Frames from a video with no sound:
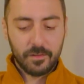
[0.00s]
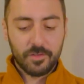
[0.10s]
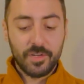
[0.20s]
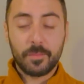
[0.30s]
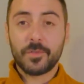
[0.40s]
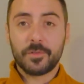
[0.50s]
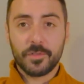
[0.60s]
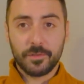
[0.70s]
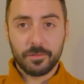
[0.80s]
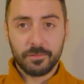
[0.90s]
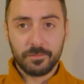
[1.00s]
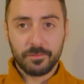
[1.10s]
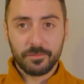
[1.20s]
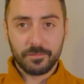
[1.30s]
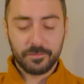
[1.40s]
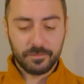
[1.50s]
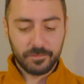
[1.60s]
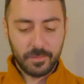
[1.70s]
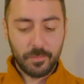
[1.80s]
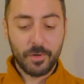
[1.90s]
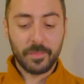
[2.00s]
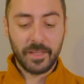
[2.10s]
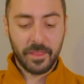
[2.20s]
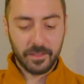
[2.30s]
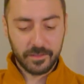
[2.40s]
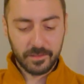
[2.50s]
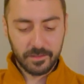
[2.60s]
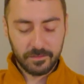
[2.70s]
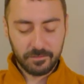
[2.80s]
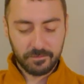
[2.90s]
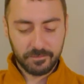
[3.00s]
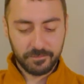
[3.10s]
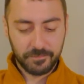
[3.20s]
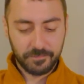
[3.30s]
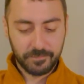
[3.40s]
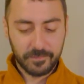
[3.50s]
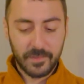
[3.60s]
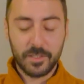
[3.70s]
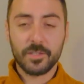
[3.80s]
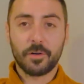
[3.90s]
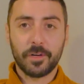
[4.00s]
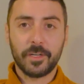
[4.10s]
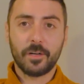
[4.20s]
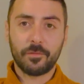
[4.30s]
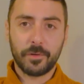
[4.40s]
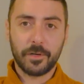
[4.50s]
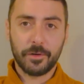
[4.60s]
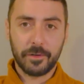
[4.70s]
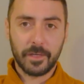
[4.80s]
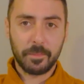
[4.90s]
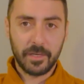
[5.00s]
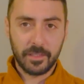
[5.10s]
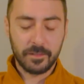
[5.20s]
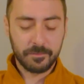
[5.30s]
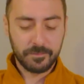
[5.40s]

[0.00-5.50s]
Chapter 2, Prometheus, the story of recurring pain.